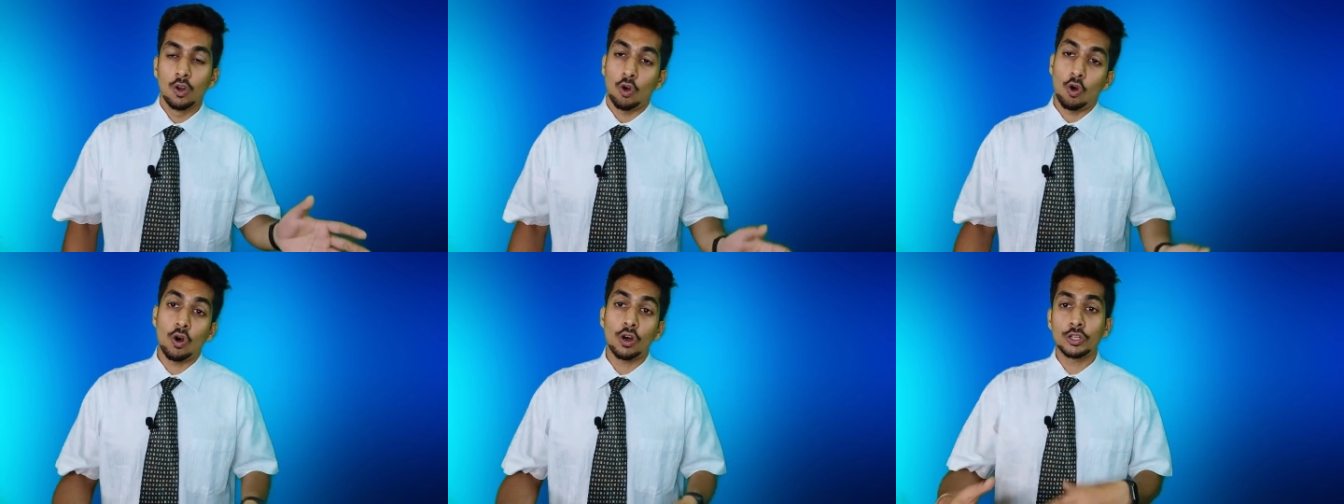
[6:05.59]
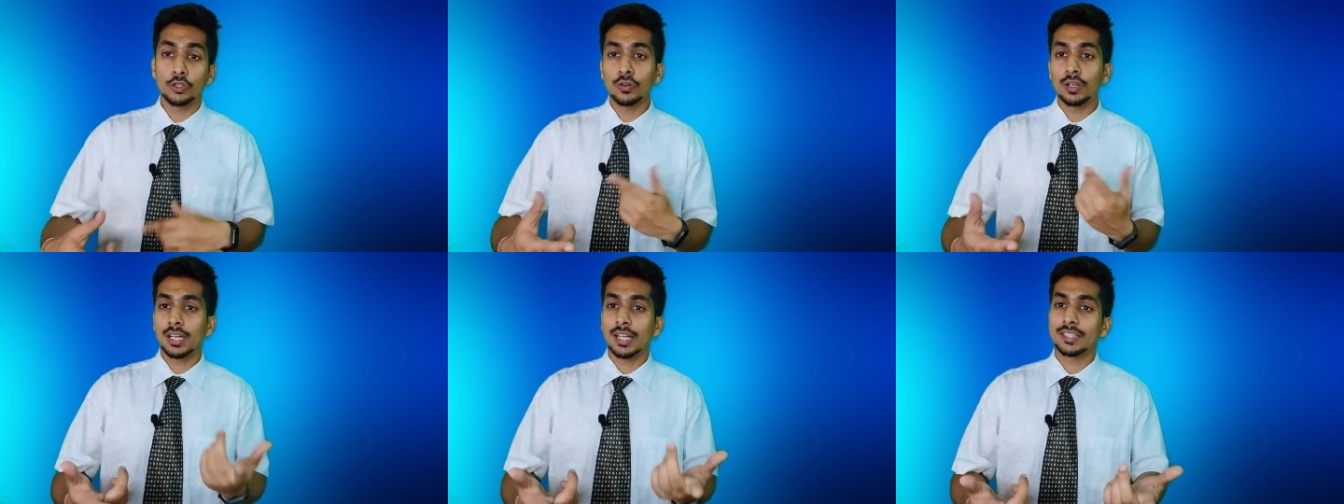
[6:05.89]
or
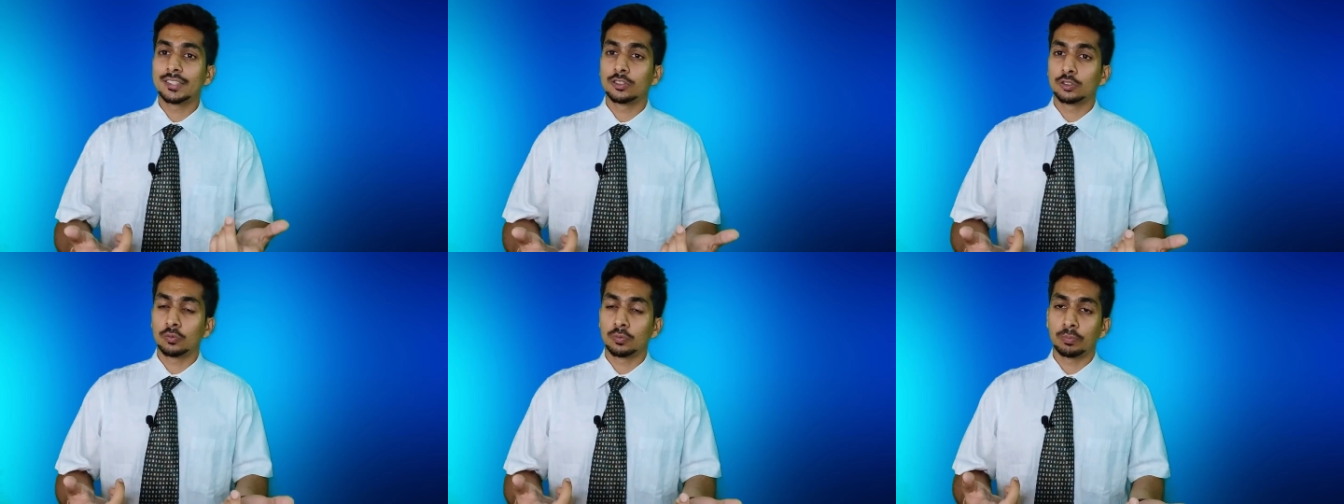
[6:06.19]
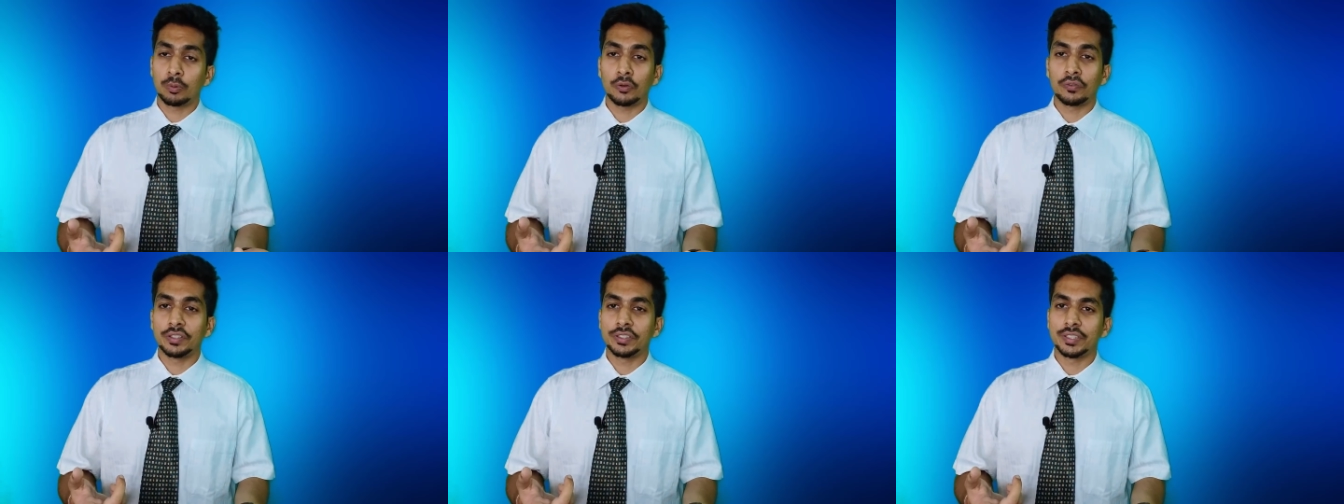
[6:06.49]
you are like
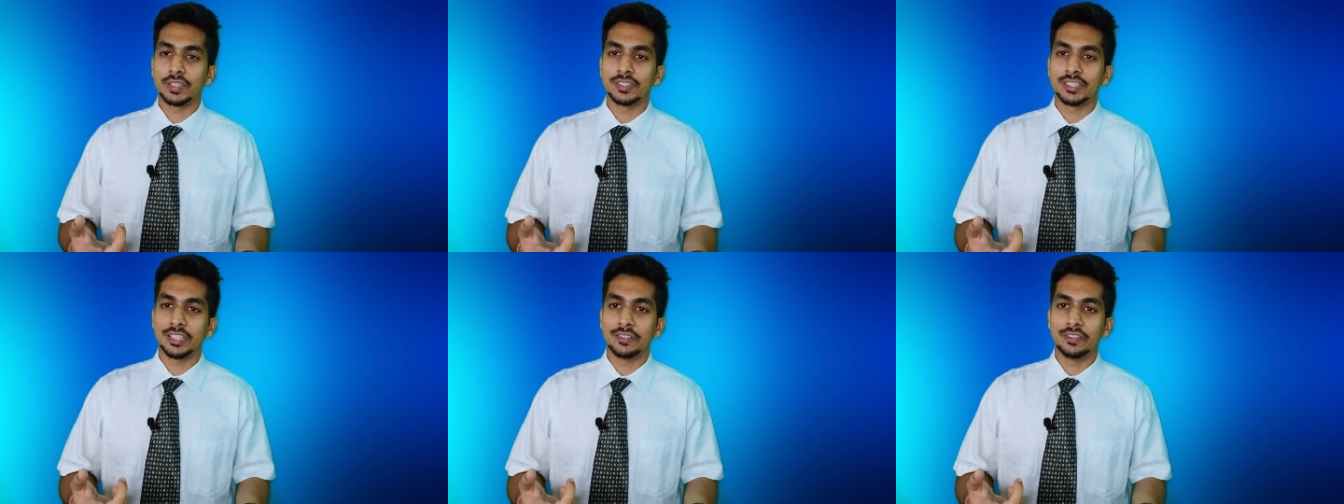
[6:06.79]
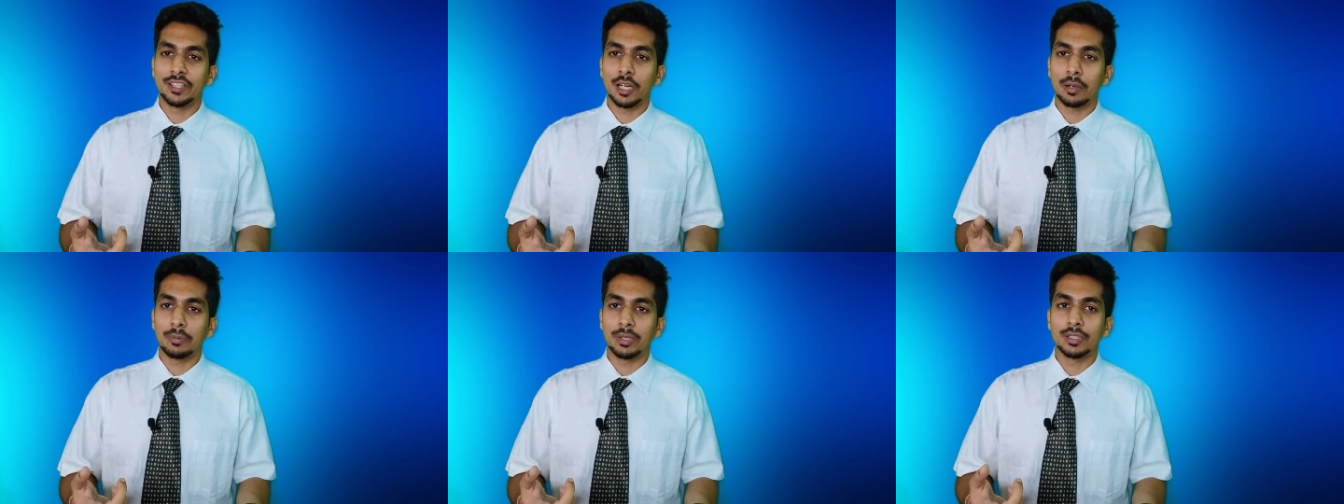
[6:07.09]
Professor
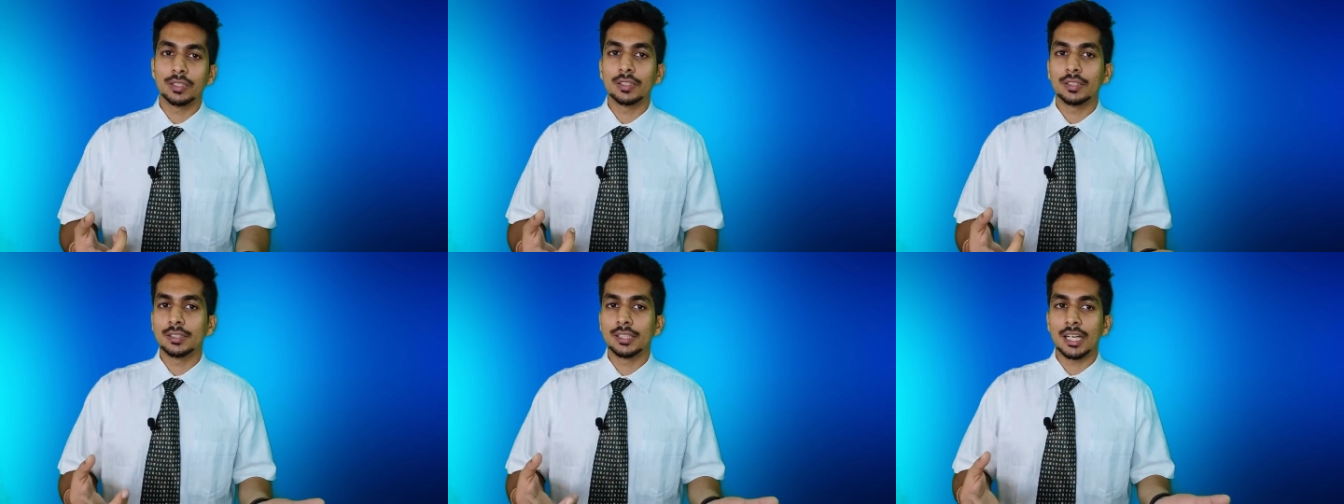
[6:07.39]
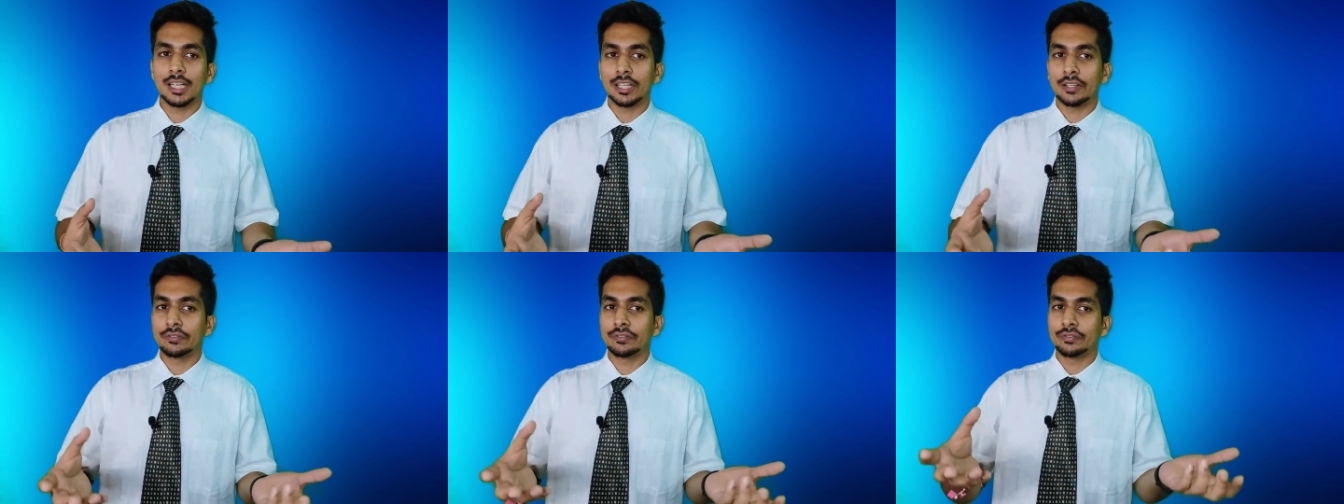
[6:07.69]
C.V. Raman
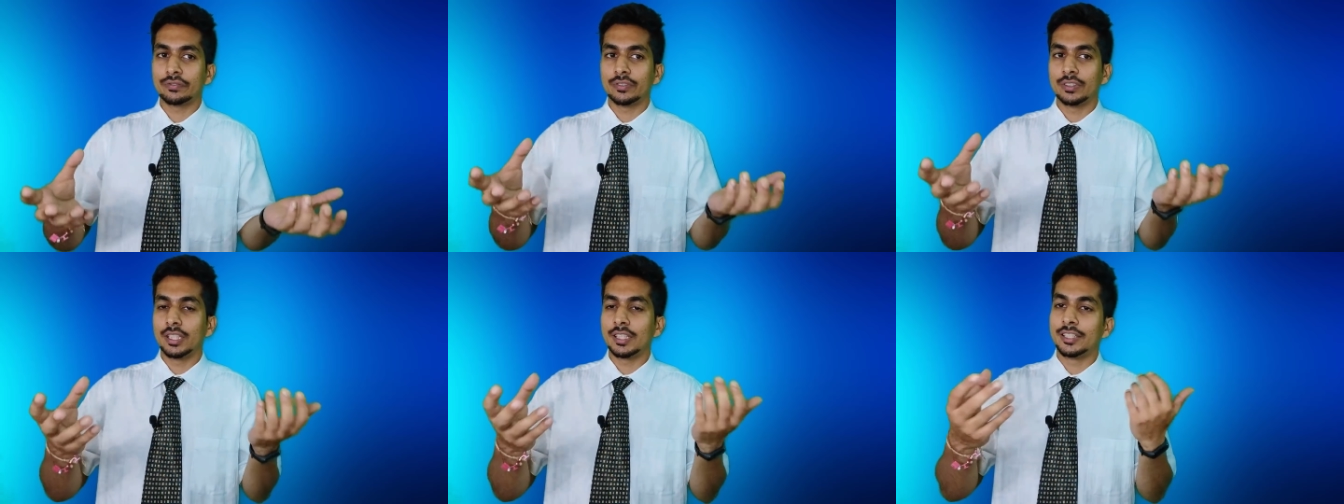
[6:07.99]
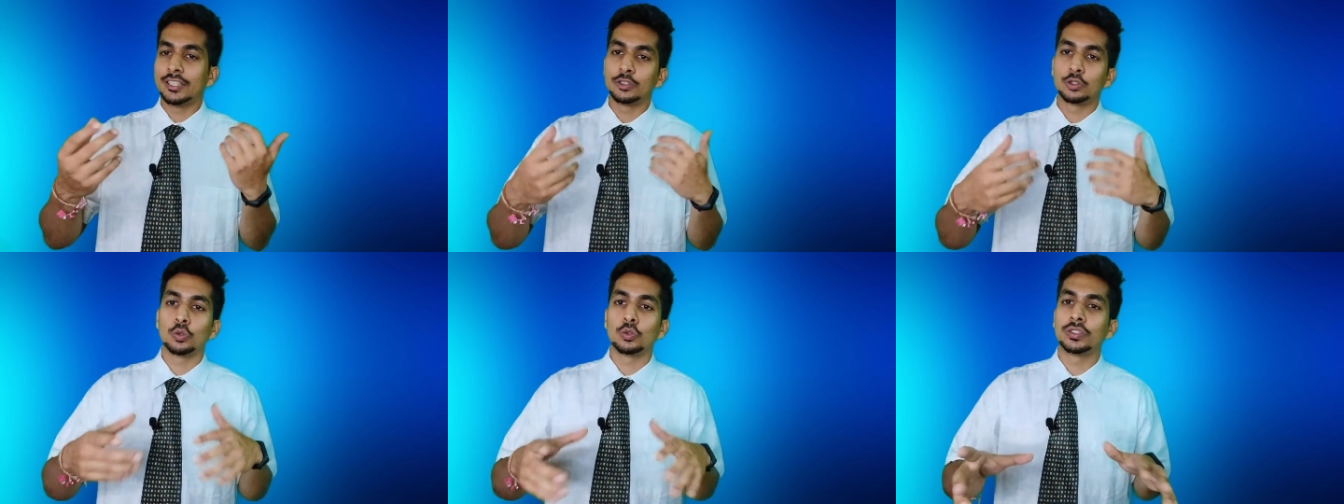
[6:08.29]
that if the
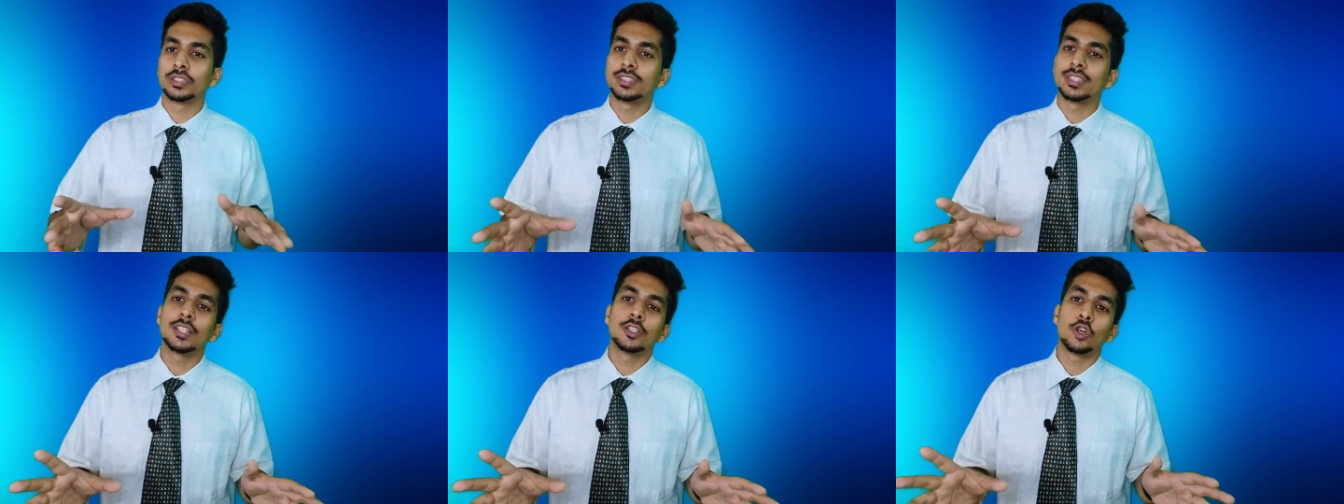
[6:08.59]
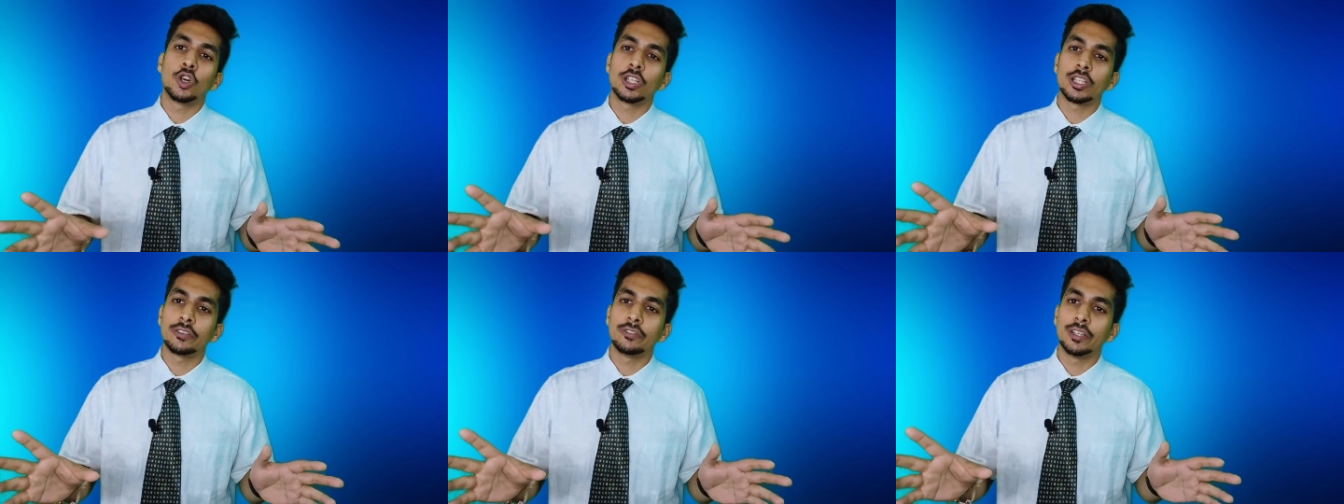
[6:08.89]
resources are
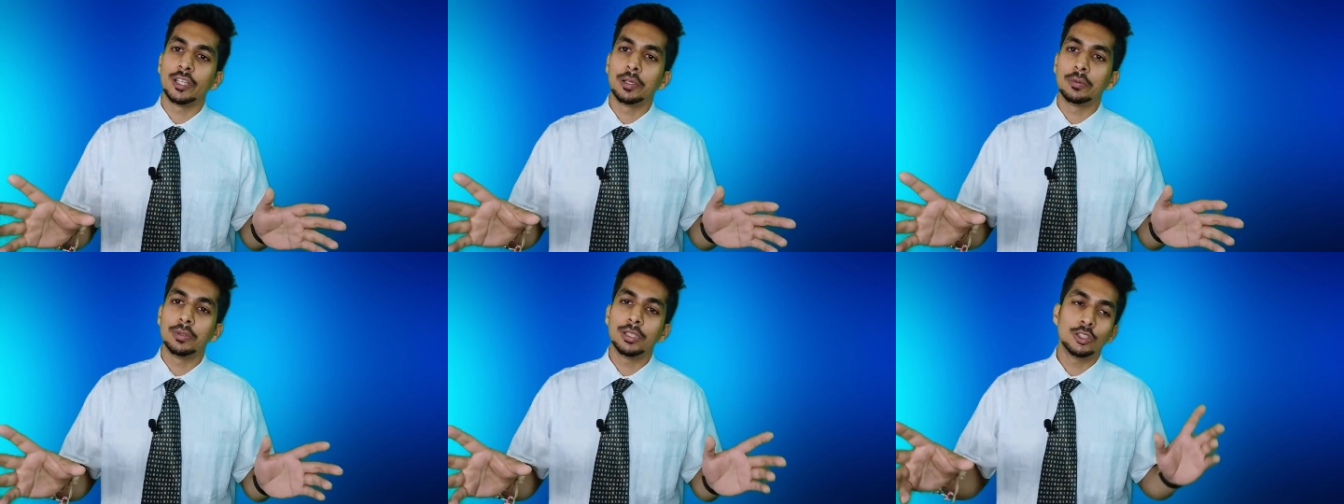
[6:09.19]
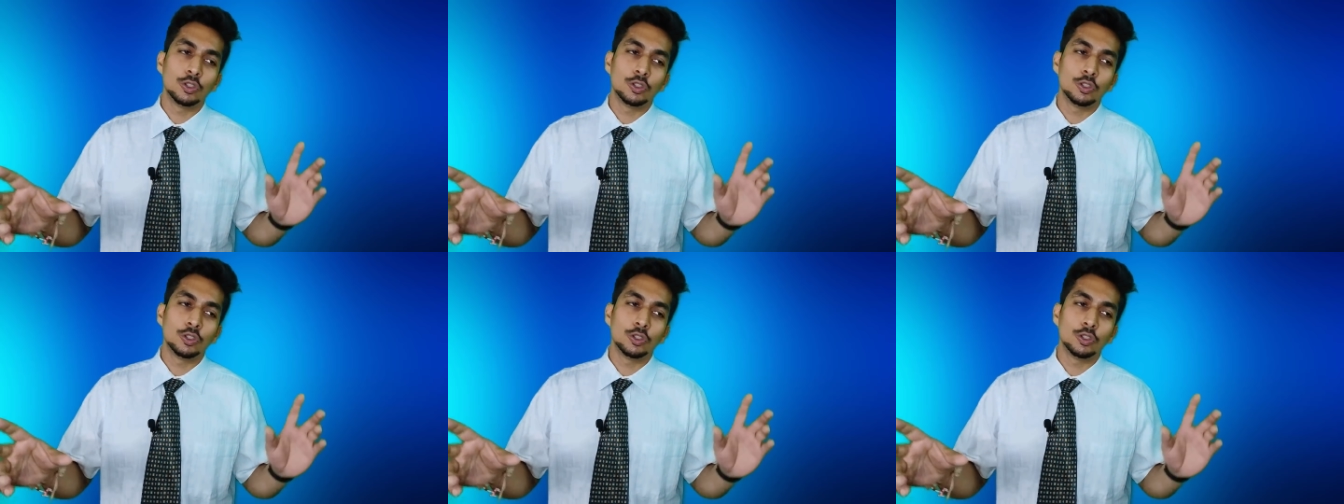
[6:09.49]
not available,